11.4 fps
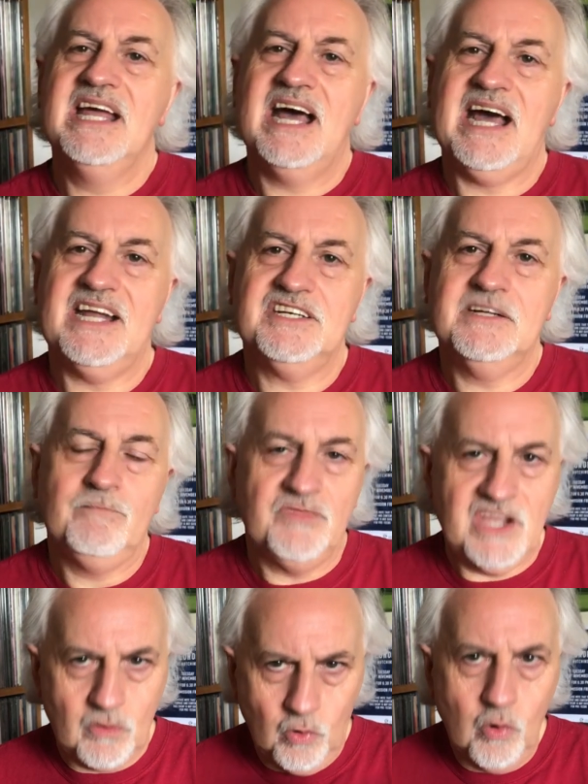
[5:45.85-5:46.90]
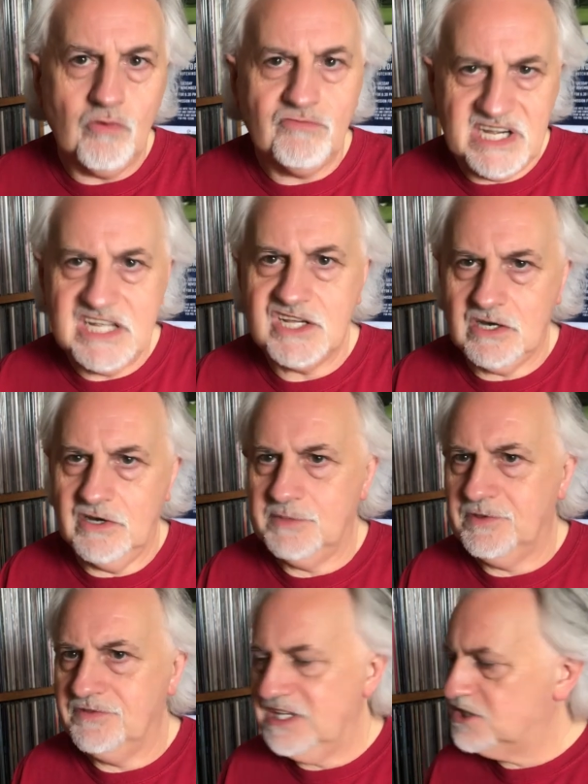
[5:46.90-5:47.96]
And they're all really good,
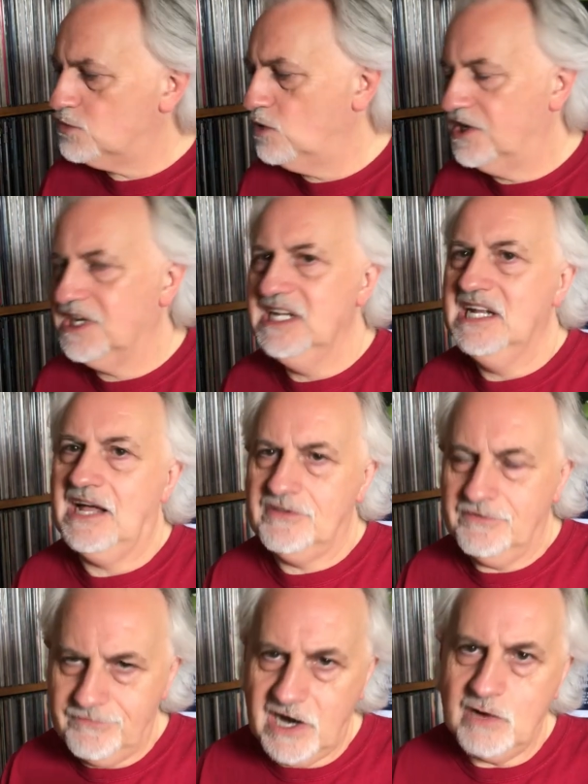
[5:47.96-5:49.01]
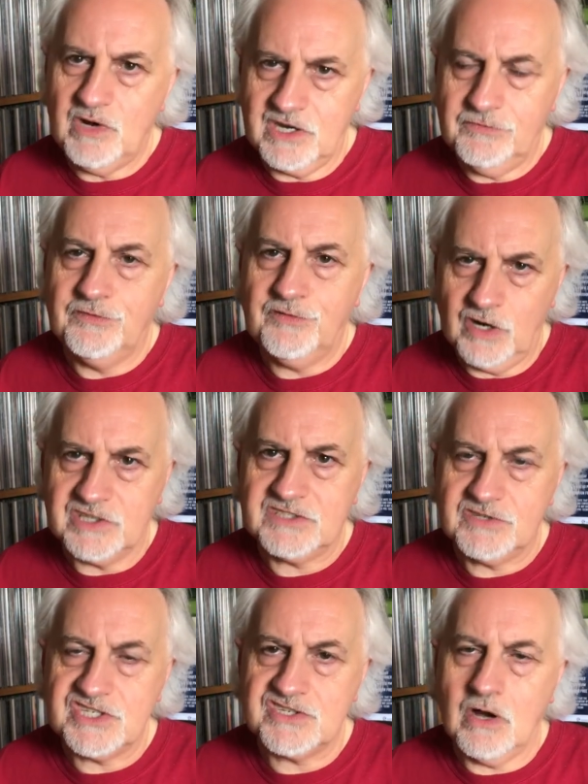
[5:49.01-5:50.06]
but this one and the very wonderful
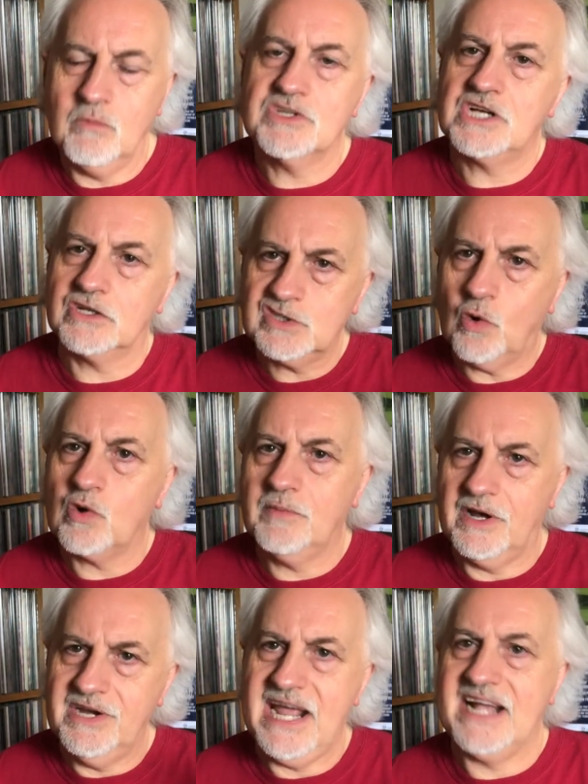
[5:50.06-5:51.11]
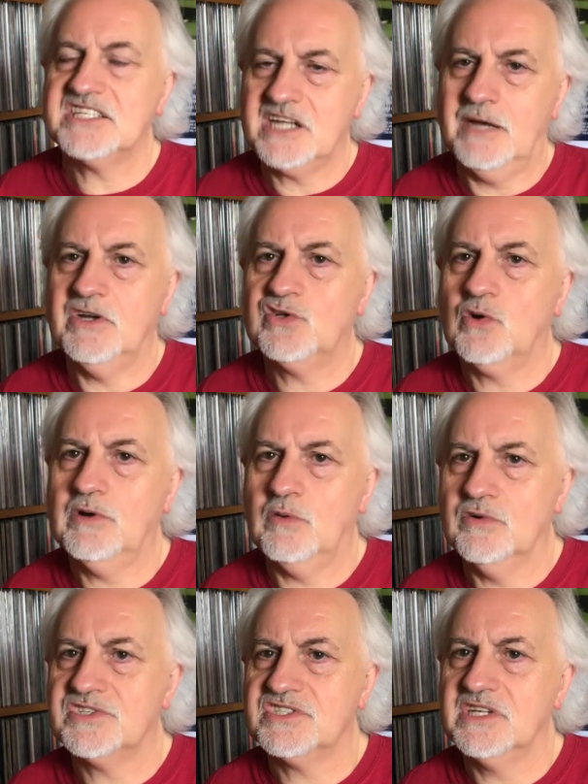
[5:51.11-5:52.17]
Philosopher's Stone, which I'll talk about next time I talk about
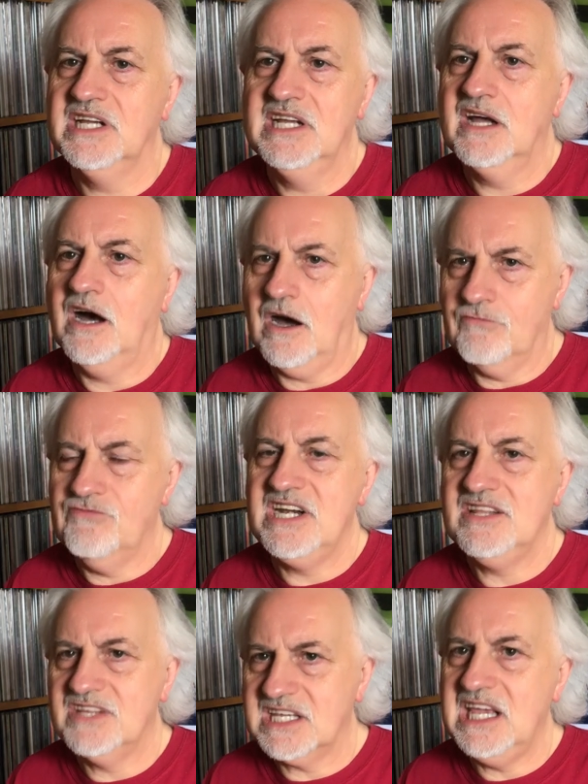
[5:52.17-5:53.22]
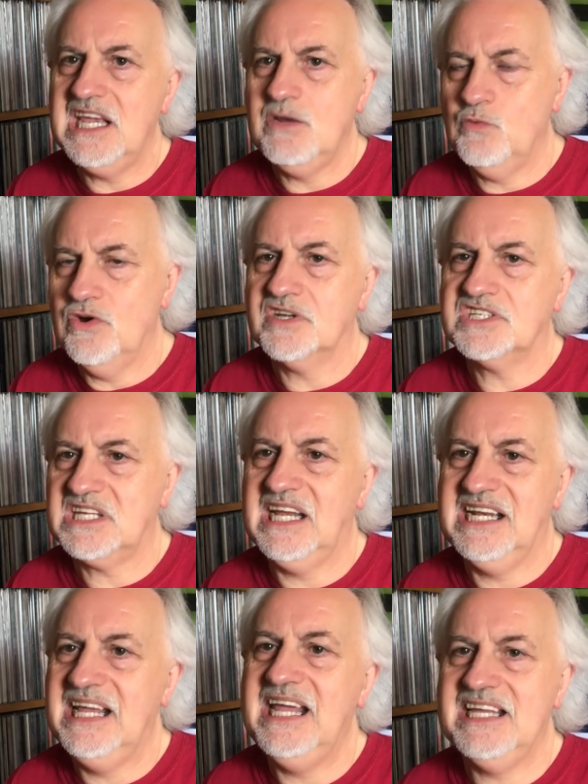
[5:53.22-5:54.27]
Wilson, are really the key works
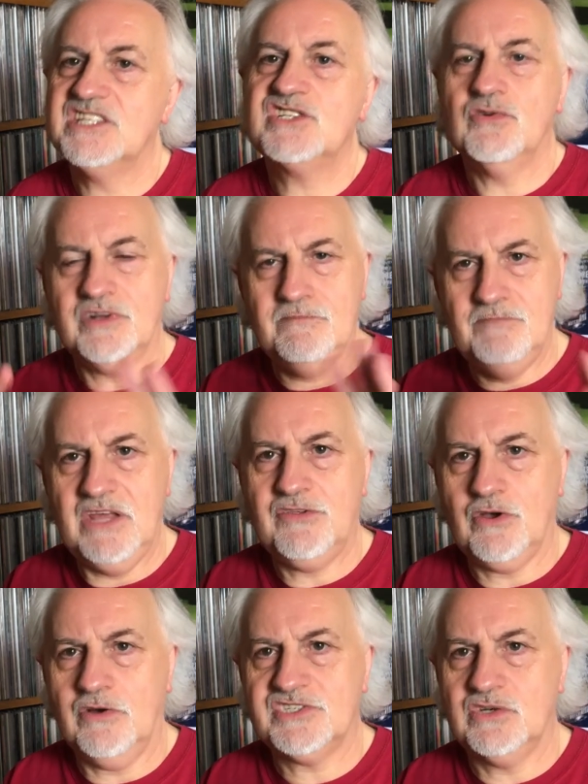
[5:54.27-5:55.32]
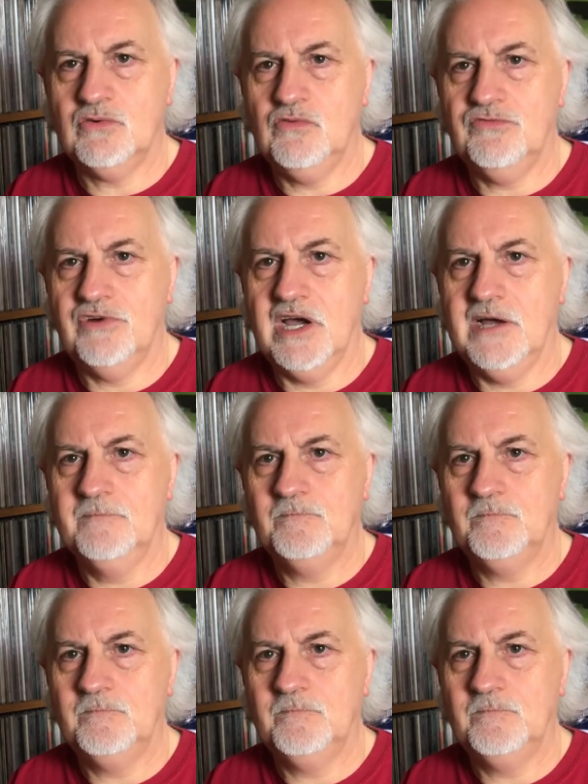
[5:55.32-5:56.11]
in his sort of mythos oeuvre